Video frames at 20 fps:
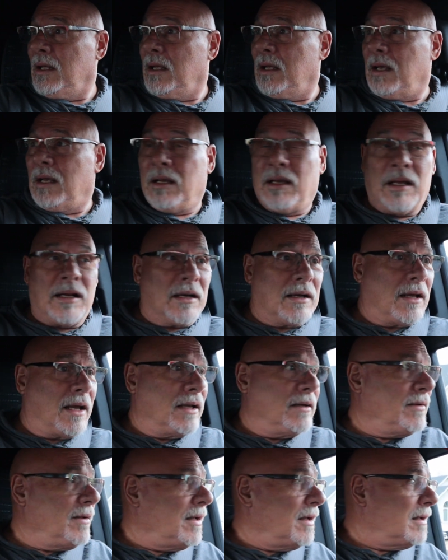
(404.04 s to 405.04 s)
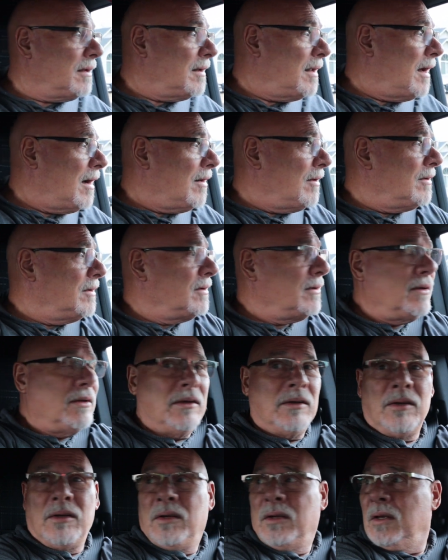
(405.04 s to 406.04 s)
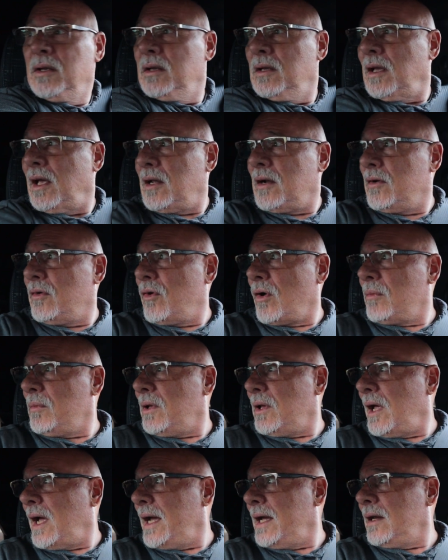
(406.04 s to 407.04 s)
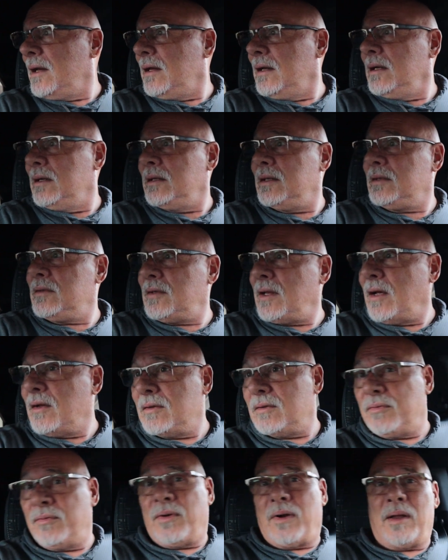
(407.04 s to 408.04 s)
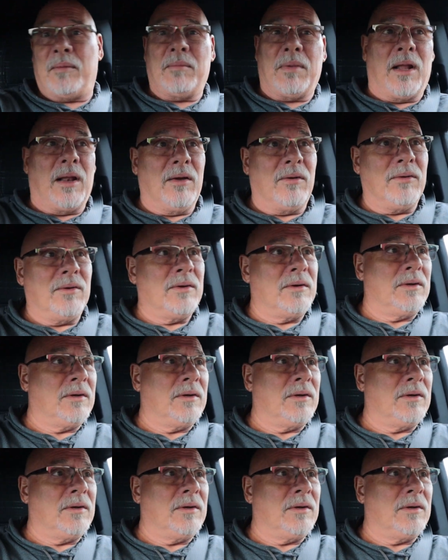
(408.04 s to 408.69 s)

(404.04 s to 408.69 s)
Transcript: and get an idea. Now, at a normal idle, it sounds very mellow